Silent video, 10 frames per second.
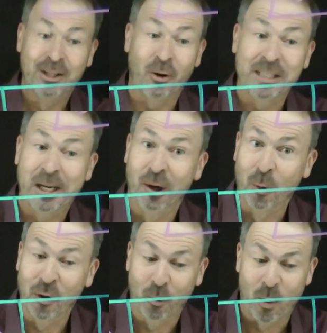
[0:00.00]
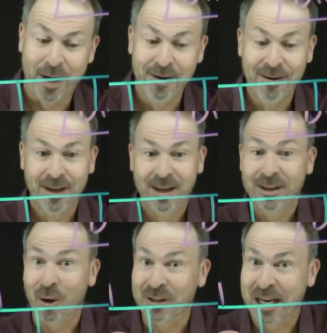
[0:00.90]
Dots here are worth 1,
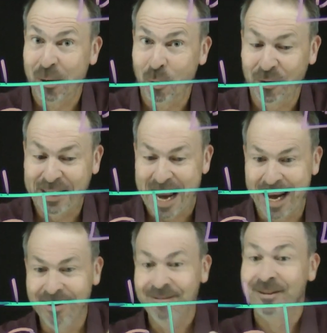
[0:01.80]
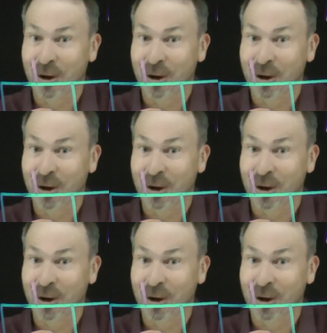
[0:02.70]
dots here are worth 10,